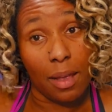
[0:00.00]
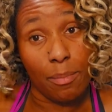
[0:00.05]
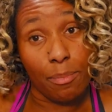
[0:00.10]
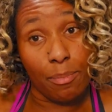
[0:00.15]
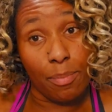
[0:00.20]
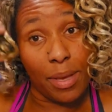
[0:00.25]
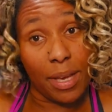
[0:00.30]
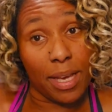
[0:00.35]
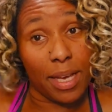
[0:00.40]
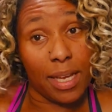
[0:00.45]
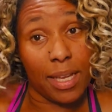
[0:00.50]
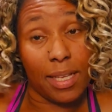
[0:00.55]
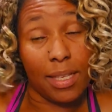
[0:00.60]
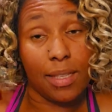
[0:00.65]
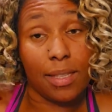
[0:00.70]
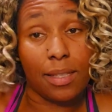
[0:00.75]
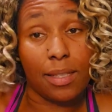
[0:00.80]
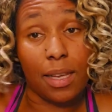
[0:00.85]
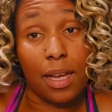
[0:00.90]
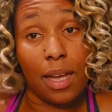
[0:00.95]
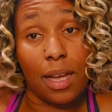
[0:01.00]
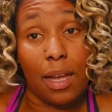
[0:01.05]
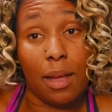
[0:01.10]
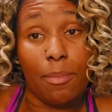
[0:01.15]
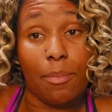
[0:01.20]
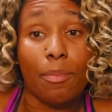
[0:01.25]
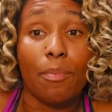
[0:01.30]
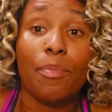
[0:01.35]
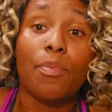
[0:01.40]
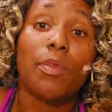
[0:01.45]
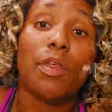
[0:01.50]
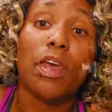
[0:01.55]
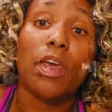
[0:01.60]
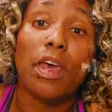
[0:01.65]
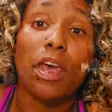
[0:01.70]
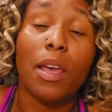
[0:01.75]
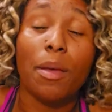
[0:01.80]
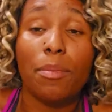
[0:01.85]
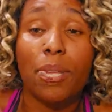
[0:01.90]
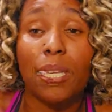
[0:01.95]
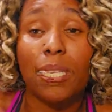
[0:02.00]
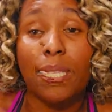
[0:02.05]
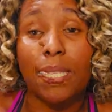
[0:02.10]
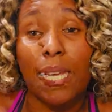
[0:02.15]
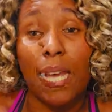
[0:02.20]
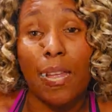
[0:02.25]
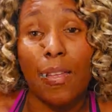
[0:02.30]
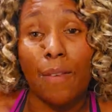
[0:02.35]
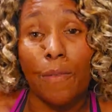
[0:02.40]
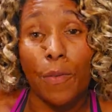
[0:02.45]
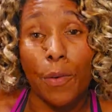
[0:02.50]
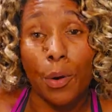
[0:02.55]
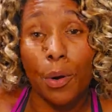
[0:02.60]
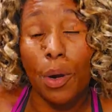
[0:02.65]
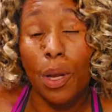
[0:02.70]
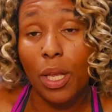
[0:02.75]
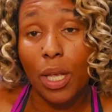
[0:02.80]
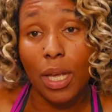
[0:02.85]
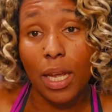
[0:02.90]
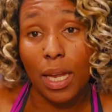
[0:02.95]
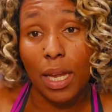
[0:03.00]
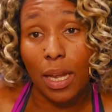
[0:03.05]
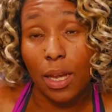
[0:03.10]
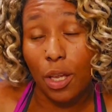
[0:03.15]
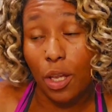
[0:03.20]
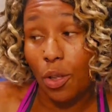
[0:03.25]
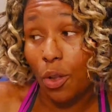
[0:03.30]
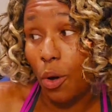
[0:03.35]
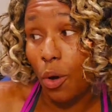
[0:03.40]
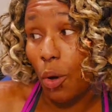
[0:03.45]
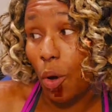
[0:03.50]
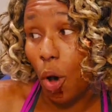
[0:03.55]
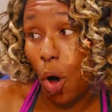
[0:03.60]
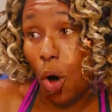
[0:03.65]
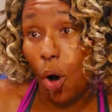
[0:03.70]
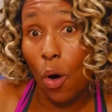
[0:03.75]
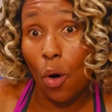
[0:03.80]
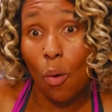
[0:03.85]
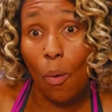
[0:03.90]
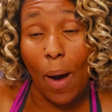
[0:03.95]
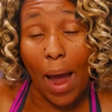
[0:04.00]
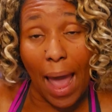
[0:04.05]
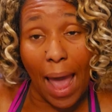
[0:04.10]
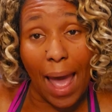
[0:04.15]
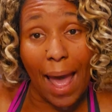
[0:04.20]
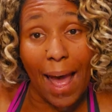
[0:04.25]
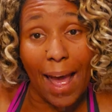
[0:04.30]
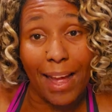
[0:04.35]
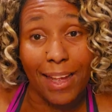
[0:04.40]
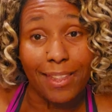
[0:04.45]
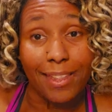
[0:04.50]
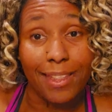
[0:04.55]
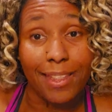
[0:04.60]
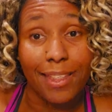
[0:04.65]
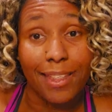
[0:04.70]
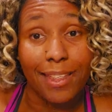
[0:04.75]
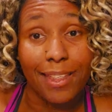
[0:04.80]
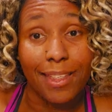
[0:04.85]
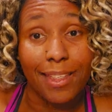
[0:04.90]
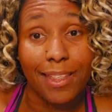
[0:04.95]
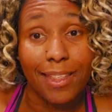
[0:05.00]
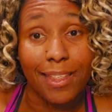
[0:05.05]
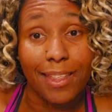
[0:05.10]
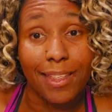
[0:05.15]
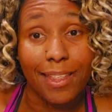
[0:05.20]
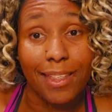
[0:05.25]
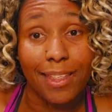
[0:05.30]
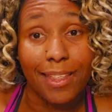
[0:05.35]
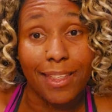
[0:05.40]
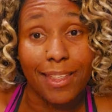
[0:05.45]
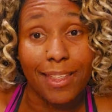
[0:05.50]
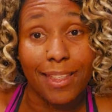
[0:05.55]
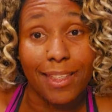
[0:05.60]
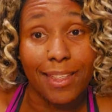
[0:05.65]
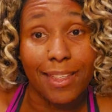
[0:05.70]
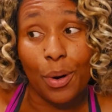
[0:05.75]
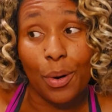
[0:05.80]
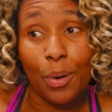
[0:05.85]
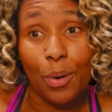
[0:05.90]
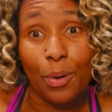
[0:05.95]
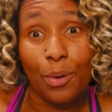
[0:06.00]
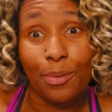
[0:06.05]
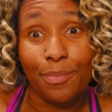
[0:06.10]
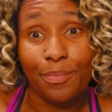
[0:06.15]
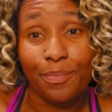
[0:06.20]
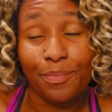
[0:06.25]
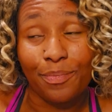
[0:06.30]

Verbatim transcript: because um, Emily said, if you're gonna, you know, go at, you know,